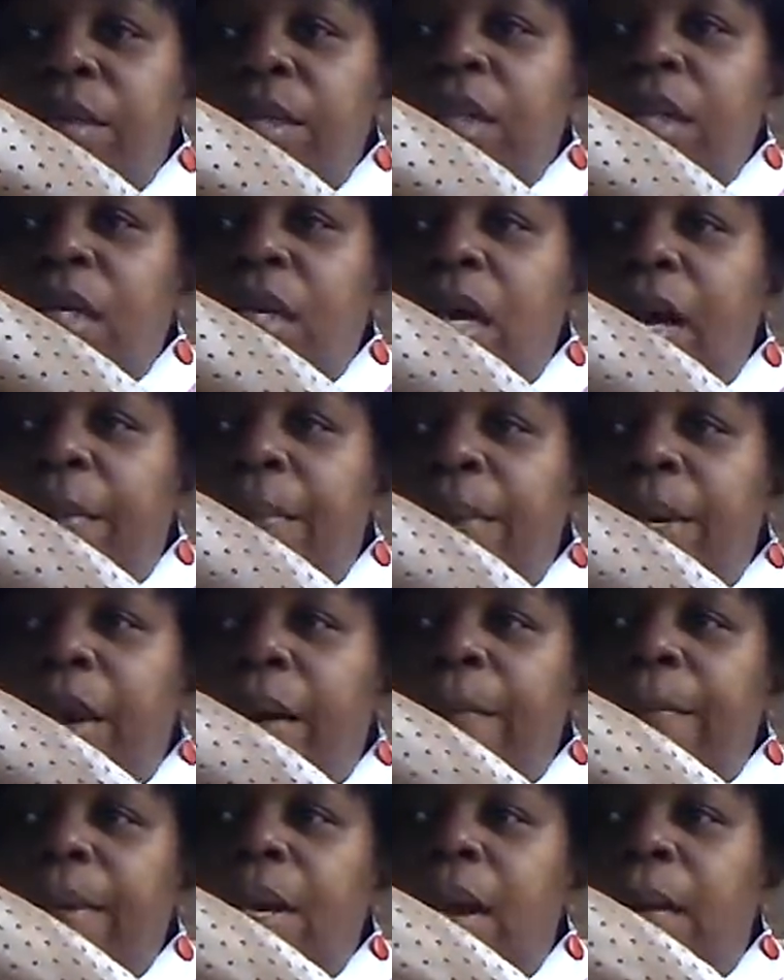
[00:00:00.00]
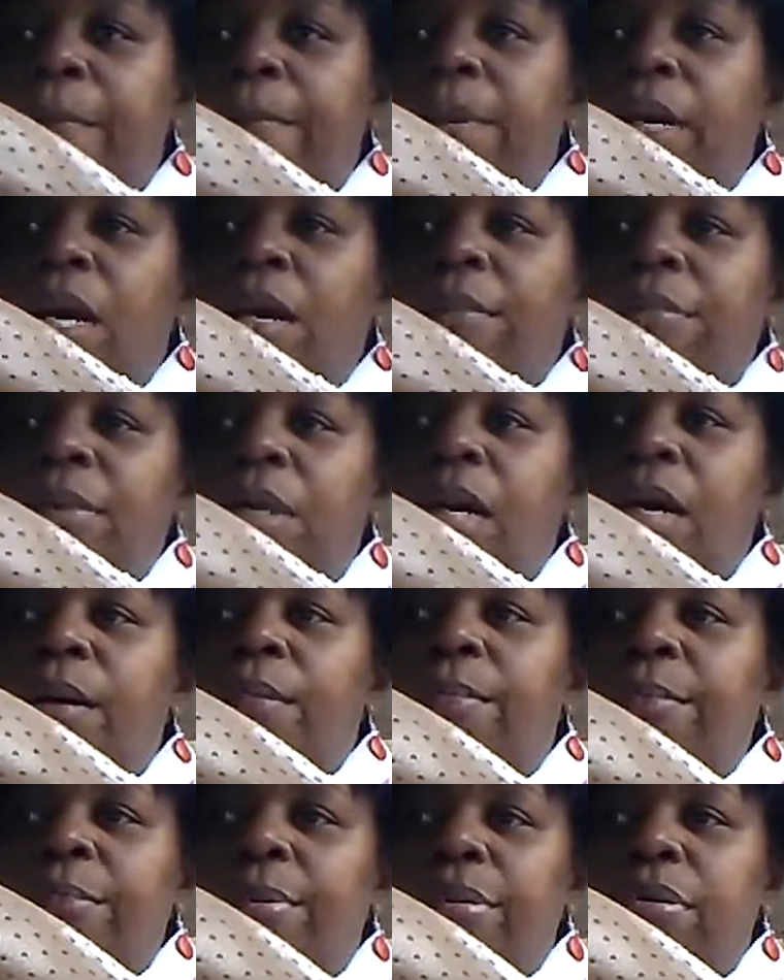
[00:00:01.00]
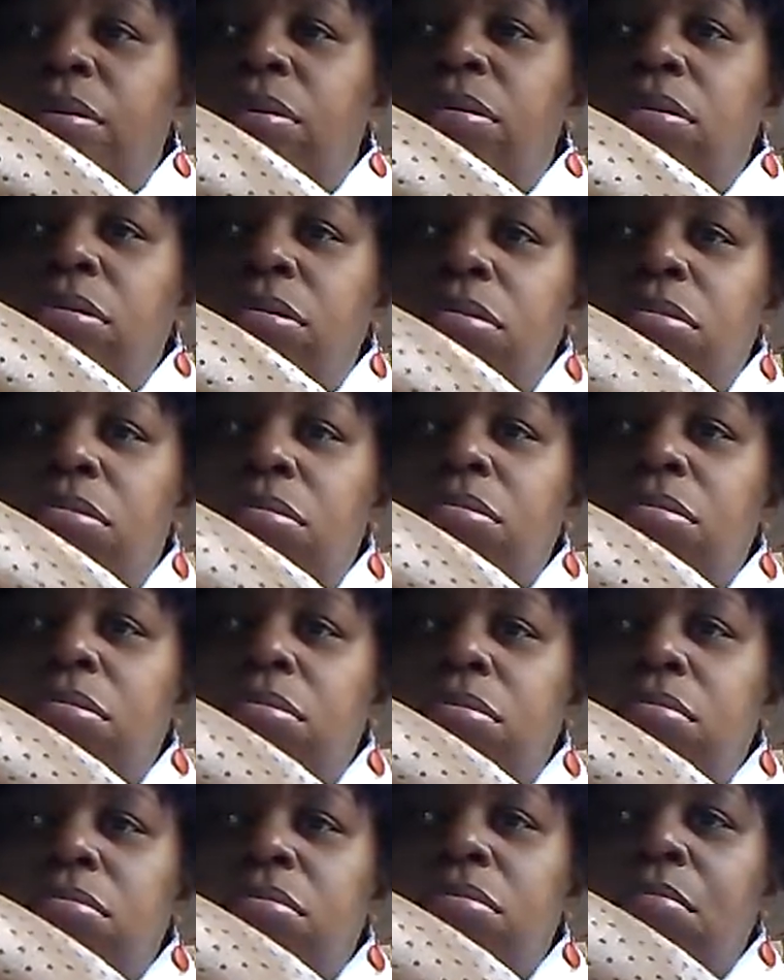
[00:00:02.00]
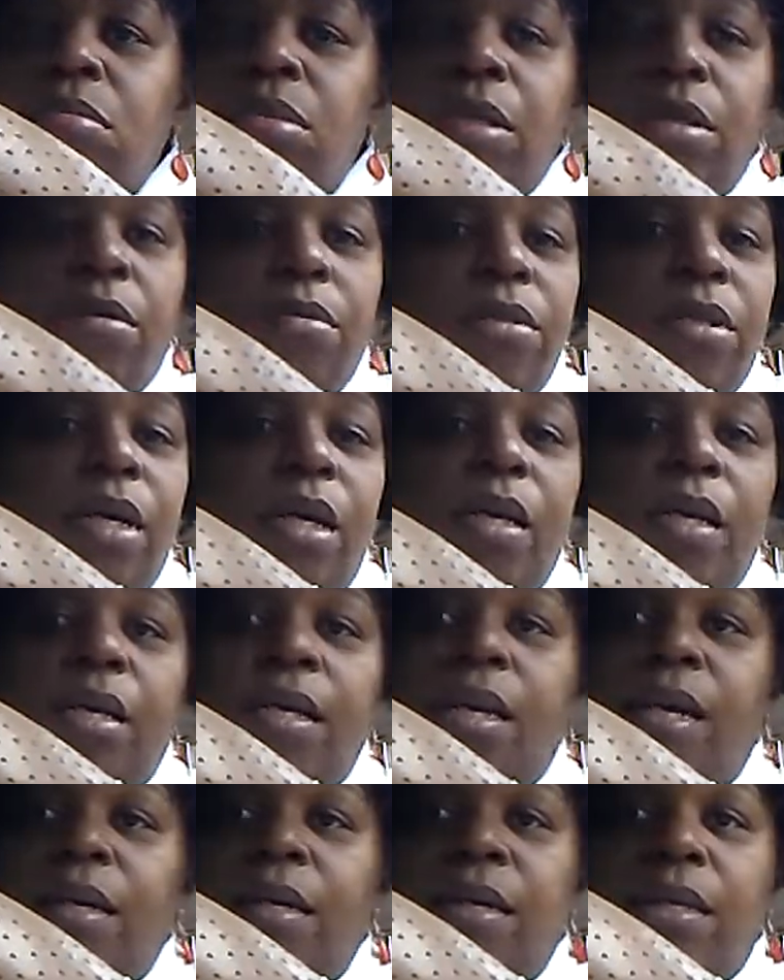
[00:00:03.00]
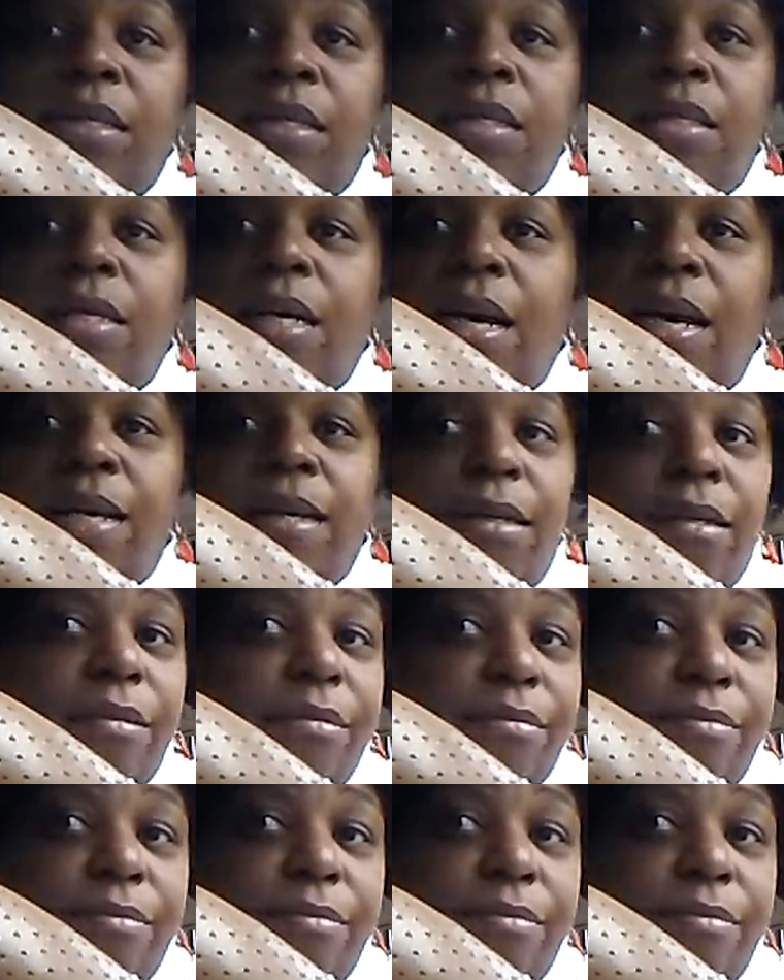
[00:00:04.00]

Yep, yep, yep, yep, yep. Told y'all ain't got nothing to say.